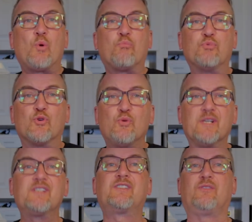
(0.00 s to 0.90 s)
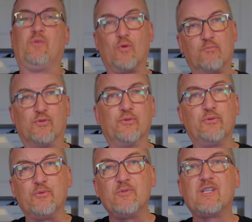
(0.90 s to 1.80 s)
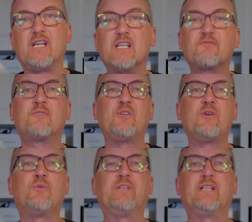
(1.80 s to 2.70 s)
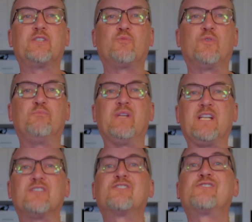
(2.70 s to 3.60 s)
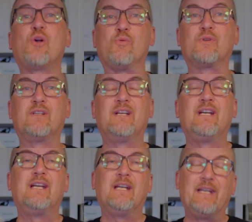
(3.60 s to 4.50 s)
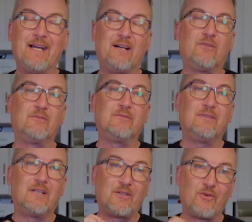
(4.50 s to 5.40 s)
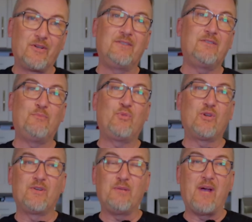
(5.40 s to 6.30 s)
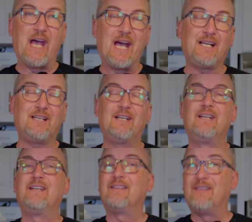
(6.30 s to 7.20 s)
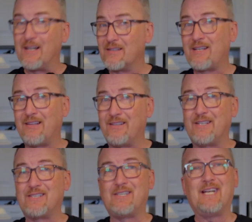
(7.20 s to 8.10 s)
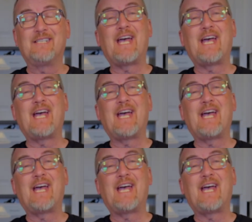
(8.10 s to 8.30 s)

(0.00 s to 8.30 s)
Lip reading: Brewis or brews is from the Old English word meaning soaked. Now according to the Purity Pack, they're telling us that it's